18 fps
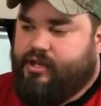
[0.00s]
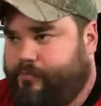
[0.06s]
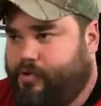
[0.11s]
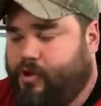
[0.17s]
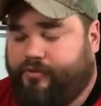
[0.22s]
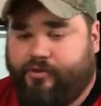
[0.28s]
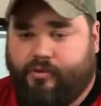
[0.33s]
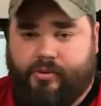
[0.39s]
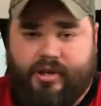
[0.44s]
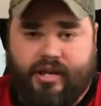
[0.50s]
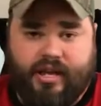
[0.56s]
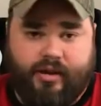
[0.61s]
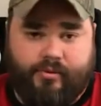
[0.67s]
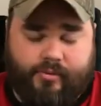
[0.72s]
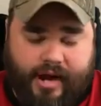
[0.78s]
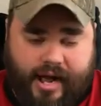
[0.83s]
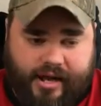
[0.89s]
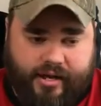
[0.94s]
Hopefully we can
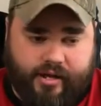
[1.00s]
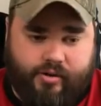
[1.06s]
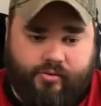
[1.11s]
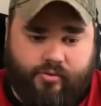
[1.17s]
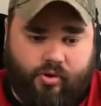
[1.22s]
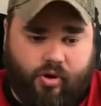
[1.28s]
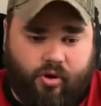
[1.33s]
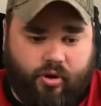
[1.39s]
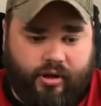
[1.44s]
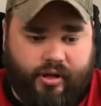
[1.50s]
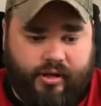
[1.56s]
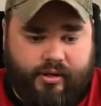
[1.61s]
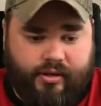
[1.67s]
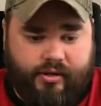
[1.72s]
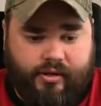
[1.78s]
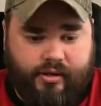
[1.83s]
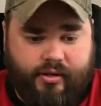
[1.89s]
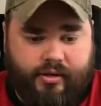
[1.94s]
get rocking and
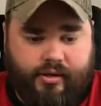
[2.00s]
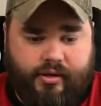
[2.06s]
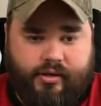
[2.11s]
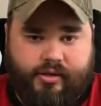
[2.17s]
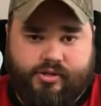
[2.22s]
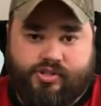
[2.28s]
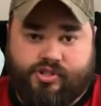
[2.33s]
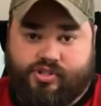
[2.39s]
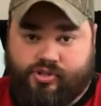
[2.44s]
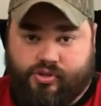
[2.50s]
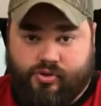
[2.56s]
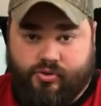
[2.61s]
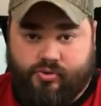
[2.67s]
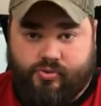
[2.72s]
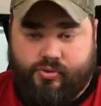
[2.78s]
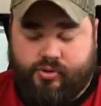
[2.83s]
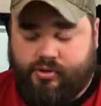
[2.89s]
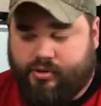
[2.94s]
rolling
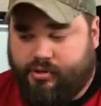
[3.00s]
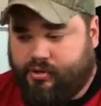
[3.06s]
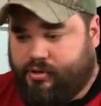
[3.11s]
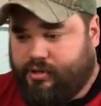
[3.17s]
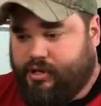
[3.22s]
soon.